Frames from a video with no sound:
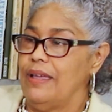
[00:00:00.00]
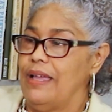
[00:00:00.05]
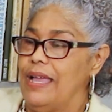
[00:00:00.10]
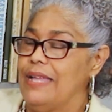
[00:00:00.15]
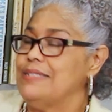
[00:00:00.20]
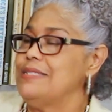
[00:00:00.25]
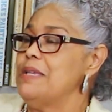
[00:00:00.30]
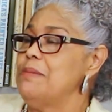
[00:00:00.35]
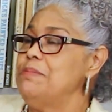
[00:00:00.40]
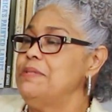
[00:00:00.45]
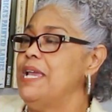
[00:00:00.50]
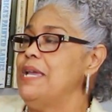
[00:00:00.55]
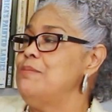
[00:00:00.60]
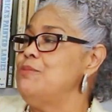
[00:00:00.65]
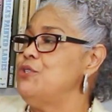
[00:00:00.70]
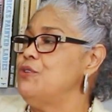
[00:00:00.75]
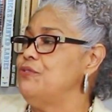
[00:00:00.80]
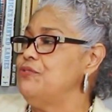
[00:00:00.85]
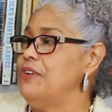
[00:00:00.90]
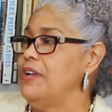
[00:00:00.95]
and
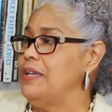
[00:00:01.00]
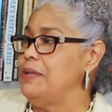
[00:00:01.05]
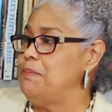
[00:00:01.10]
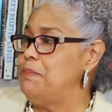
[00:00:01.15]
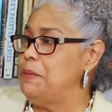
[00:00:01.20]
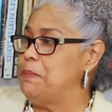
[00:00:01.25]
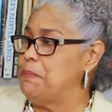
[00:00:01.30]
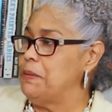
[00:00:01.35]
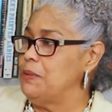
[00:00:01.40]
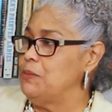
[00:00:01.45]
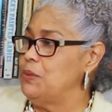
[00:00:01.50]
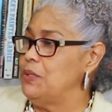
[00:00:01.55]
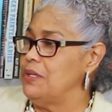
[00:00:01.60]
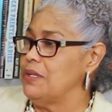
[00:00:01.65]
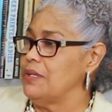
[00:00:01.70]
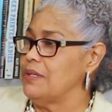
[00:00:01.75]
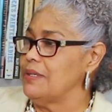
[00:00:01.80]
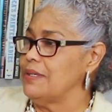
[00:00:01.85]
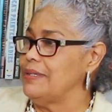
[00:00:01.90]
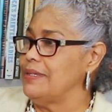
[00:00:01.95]
sometimes you find people
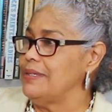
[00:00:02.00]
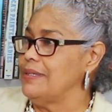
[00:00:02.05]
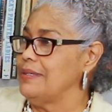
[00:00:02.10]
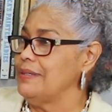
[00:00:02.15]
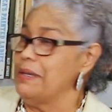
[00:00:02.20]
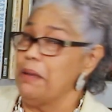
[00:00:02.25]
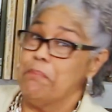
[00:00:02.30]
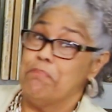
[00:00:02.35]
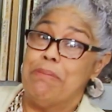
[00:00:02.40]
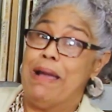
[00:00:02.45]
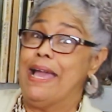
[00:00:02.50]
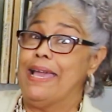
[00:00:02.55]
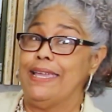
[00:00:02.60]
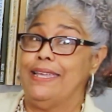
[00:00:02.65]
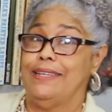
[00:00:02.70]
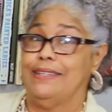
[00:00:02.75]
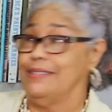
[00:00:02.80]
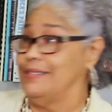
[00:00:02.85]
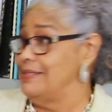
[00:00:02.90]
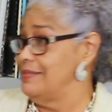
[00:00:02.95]
will
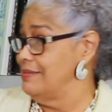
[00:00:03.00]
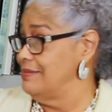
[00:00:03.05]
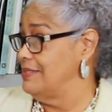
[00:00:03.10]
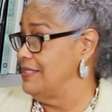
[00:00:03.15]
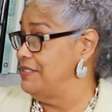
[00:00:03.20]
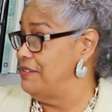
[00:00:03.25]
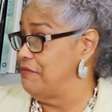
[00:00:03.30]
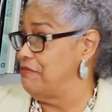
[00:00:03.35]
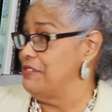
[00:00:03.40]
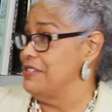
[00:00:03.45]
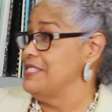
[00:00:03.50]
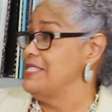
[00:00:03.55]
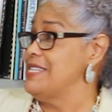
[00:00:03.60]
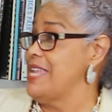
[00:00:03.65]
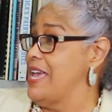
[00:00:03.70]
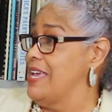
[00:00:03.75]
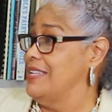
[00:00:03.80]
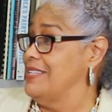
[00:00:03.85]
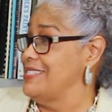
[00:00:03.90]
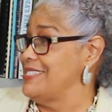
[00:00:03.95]
combine the different
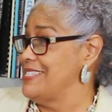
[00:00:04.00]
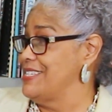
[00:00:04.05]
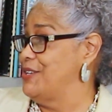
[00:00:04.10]
styles,